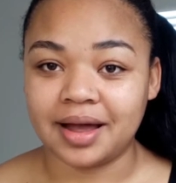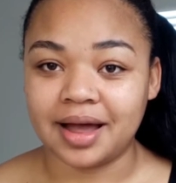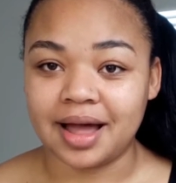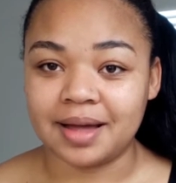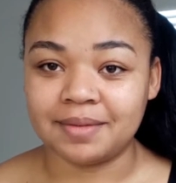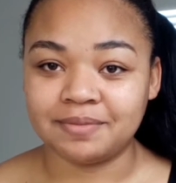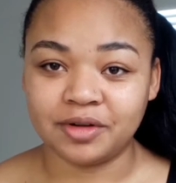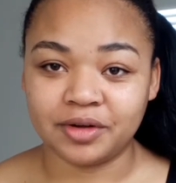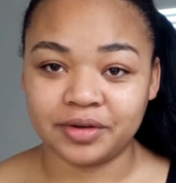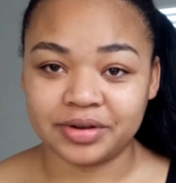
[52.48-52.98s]

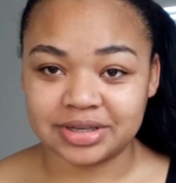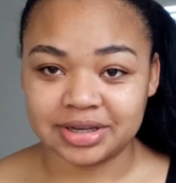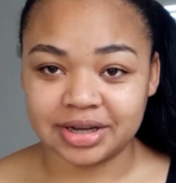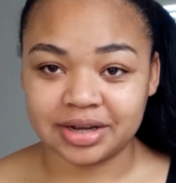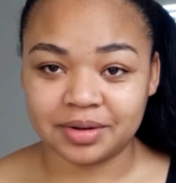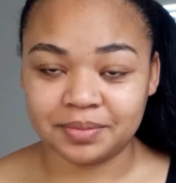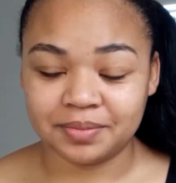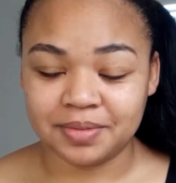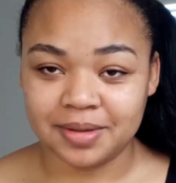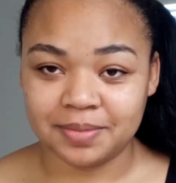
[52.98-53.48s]
focusing
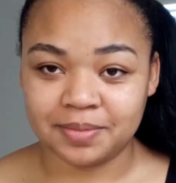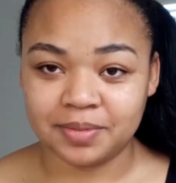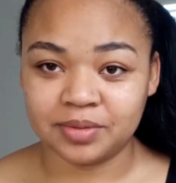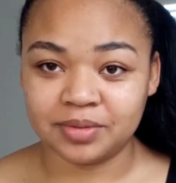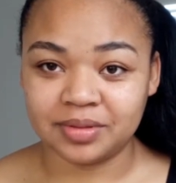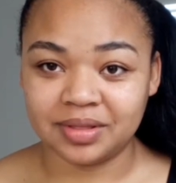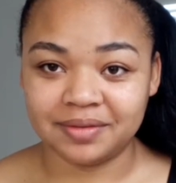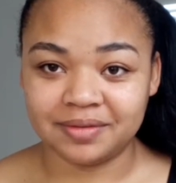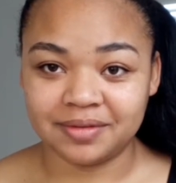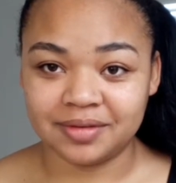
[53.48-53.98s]
on people who
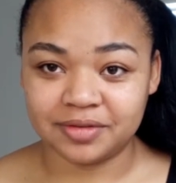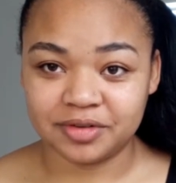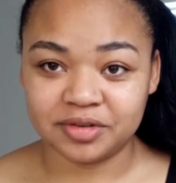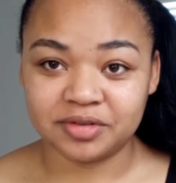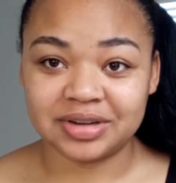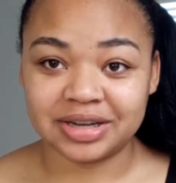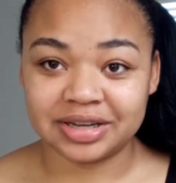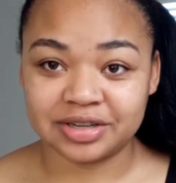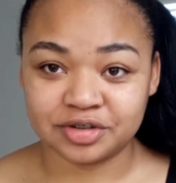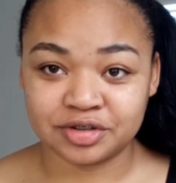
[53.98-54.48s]
live in food
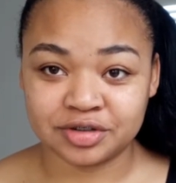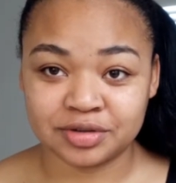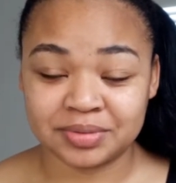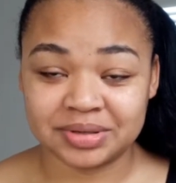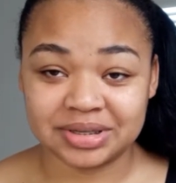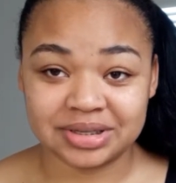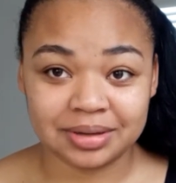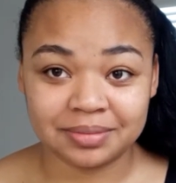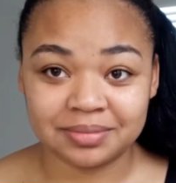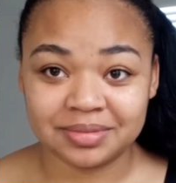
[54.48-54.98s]
deserts, but
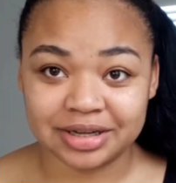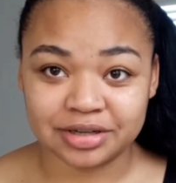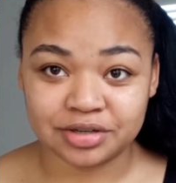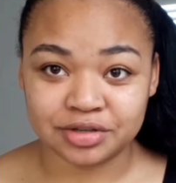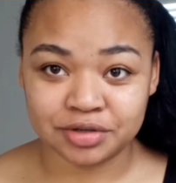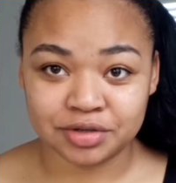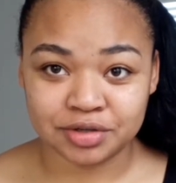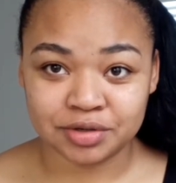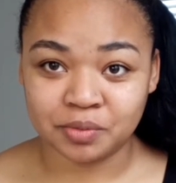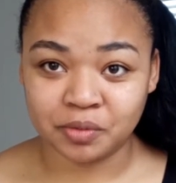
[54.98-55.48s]
some
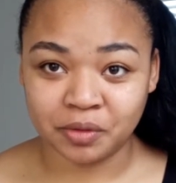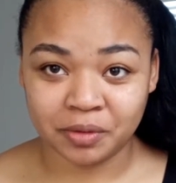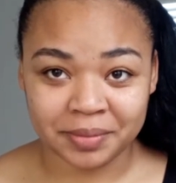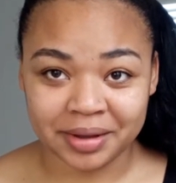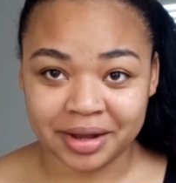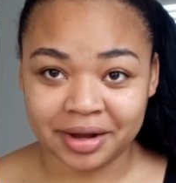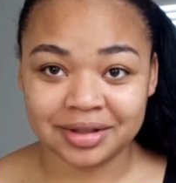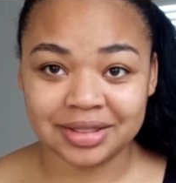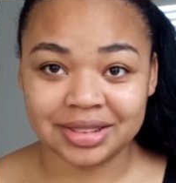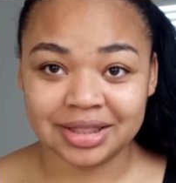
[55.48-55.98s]
deserts are more
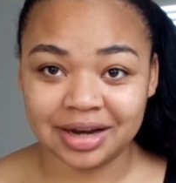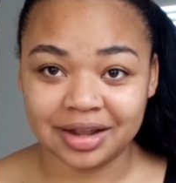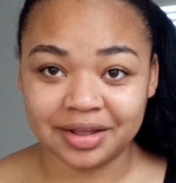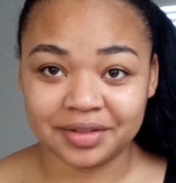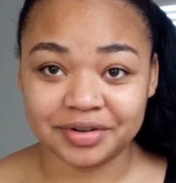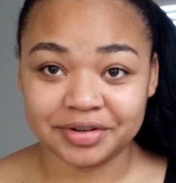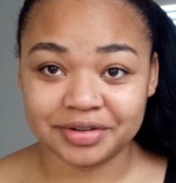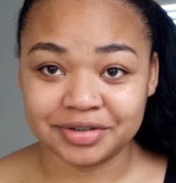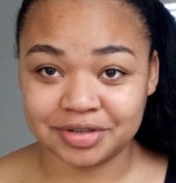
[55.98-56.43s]
barren than others.